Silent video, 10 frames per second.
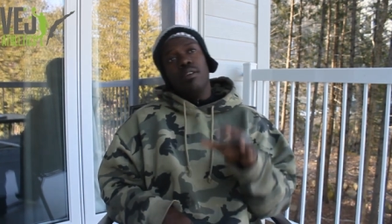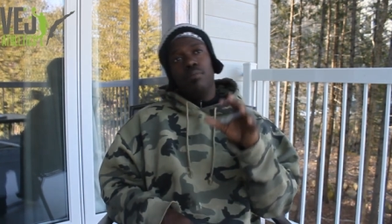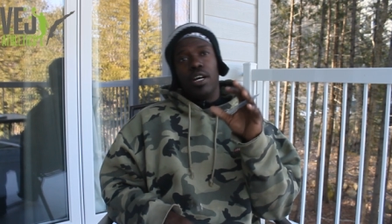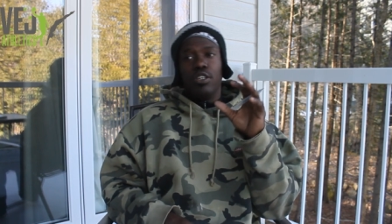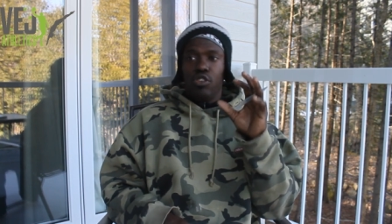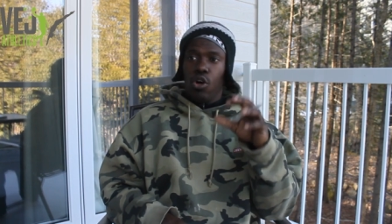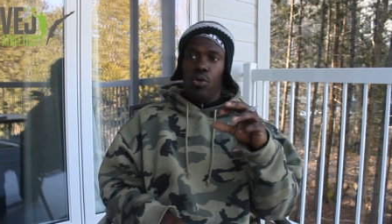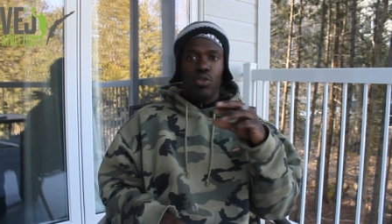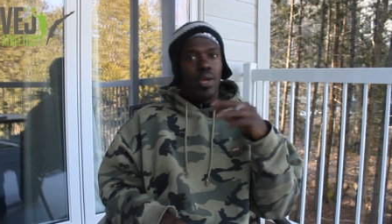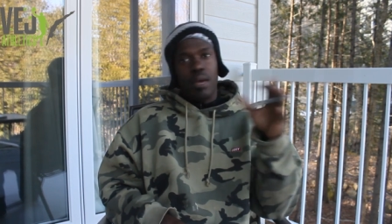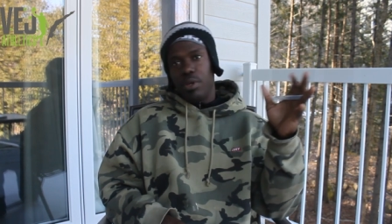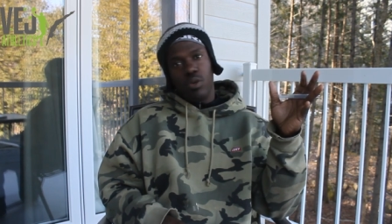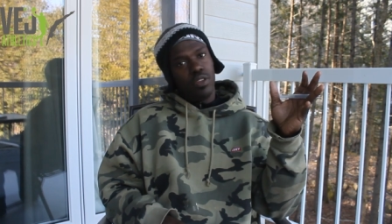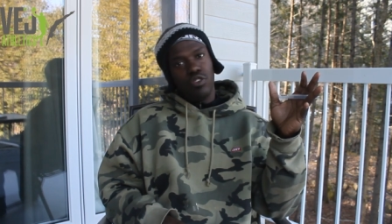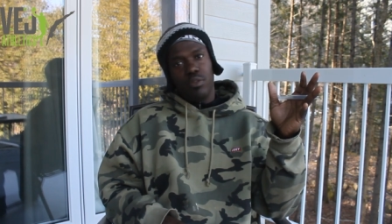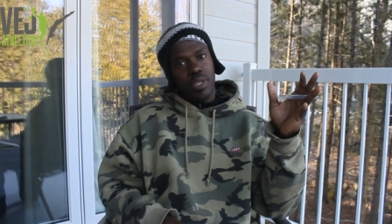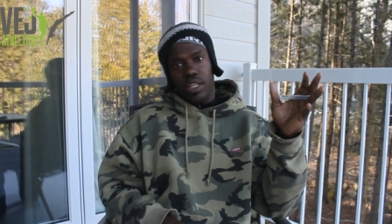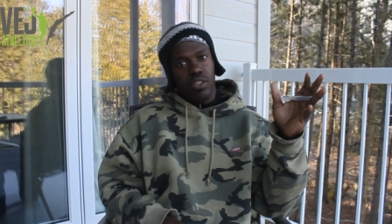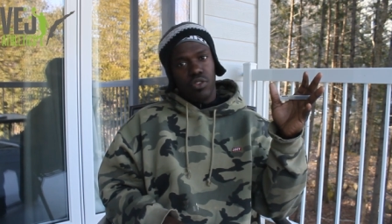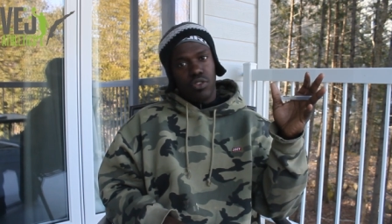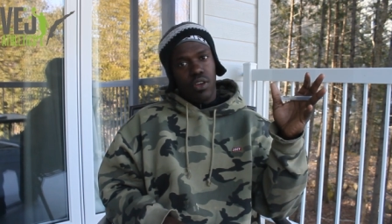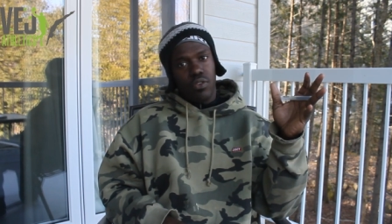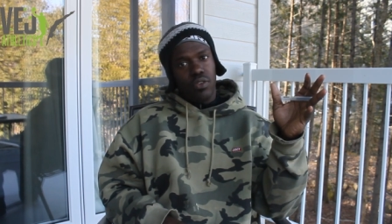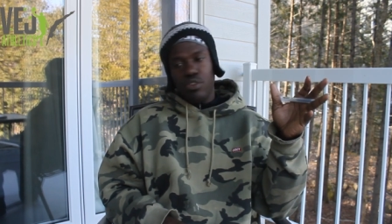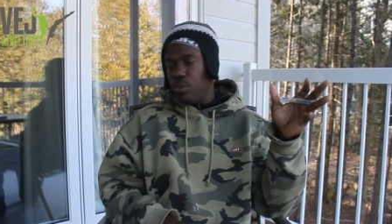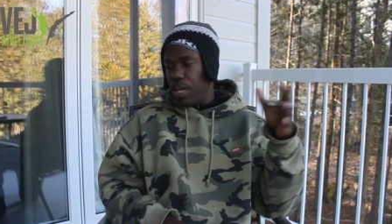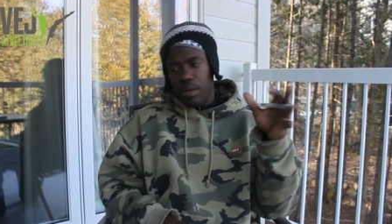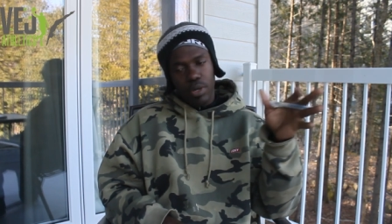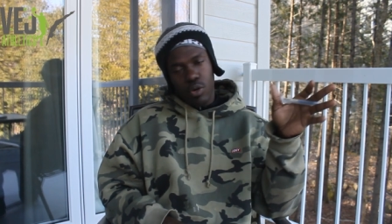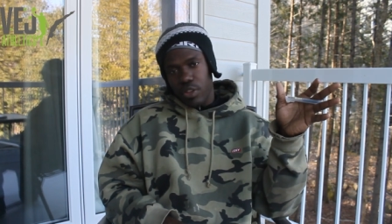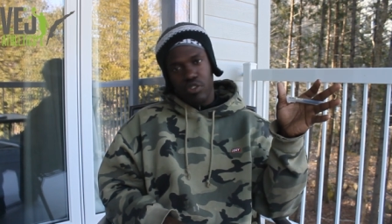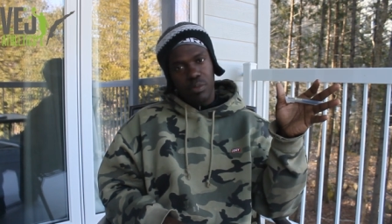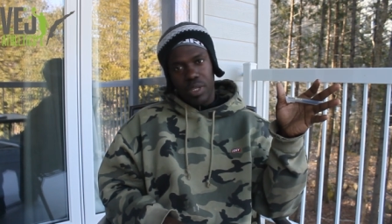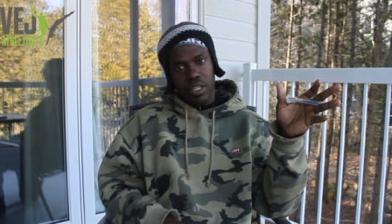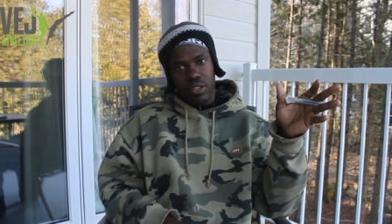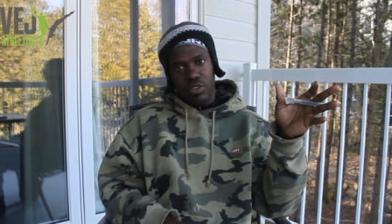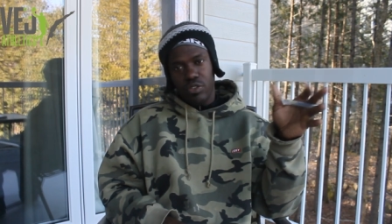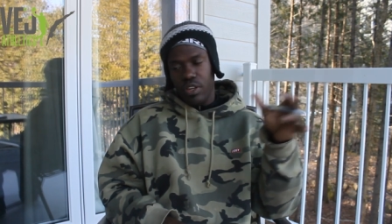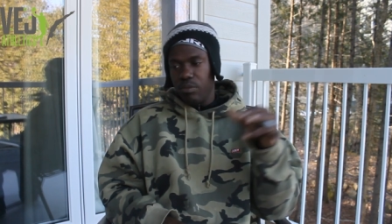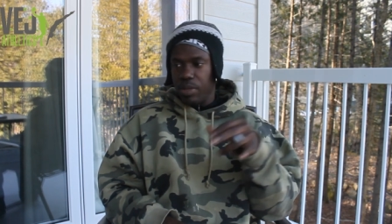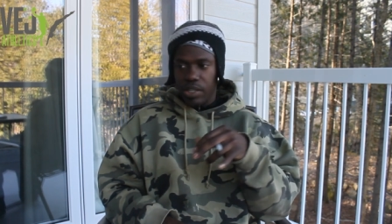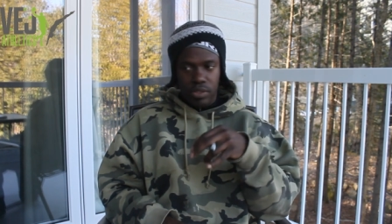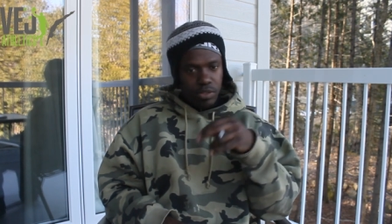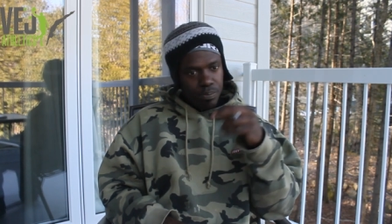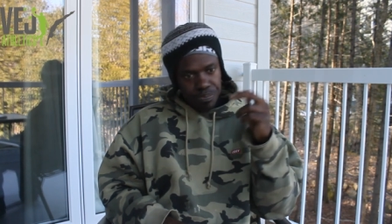But you can't be going to the gym and killing yourself. You can't be going to the gym and killing yourself because